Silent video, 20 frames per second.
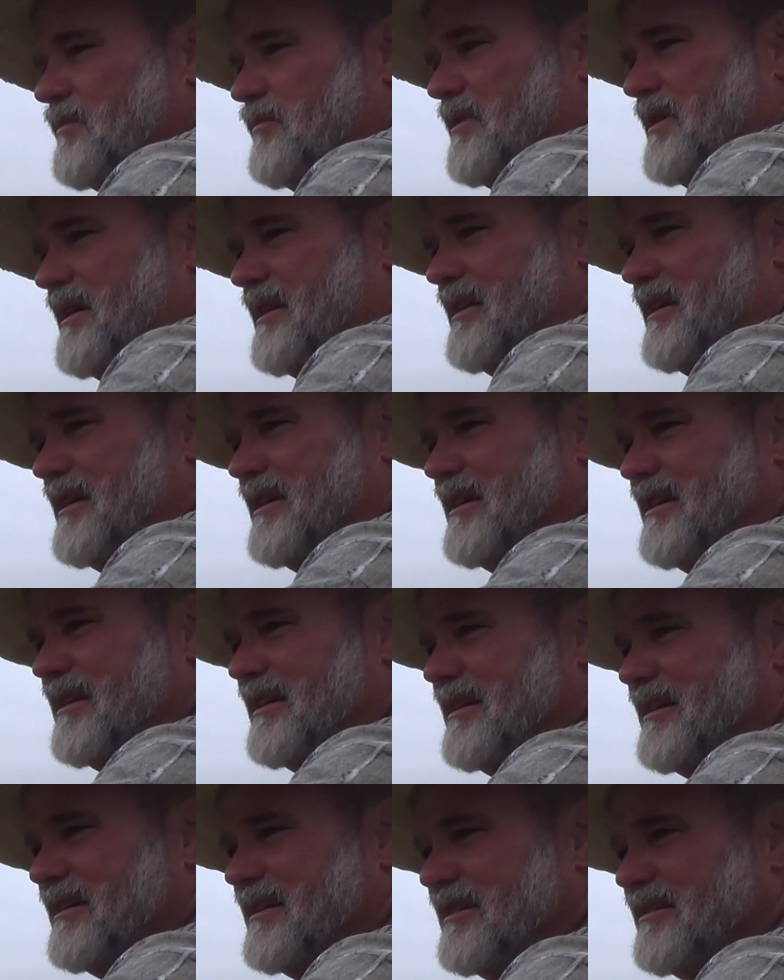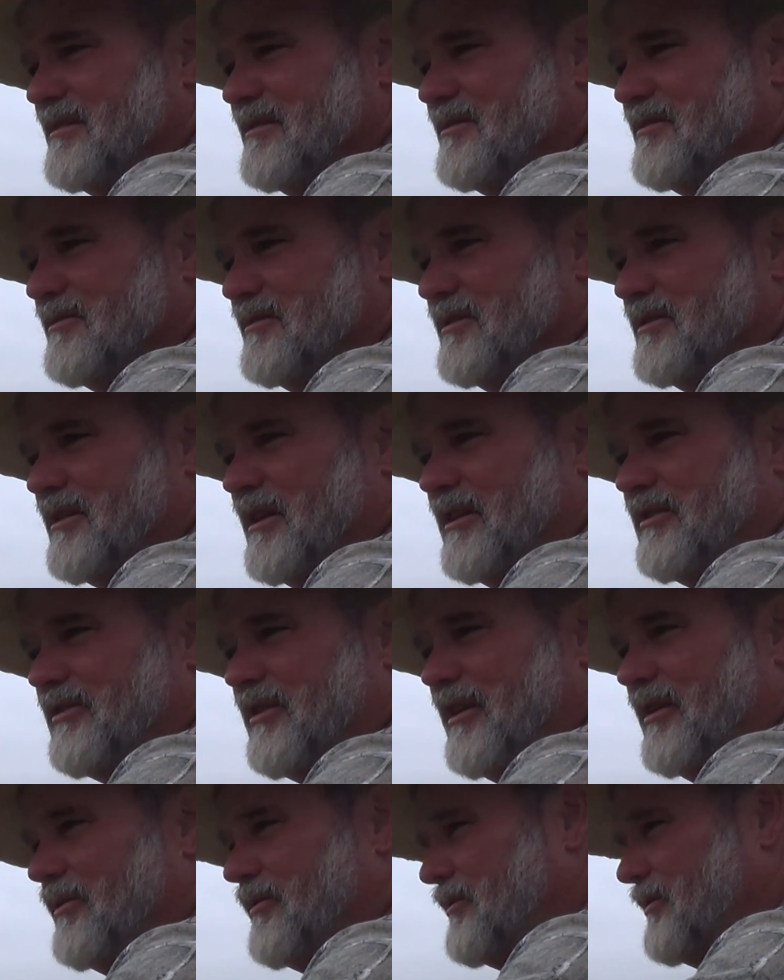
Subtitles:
But what did I say it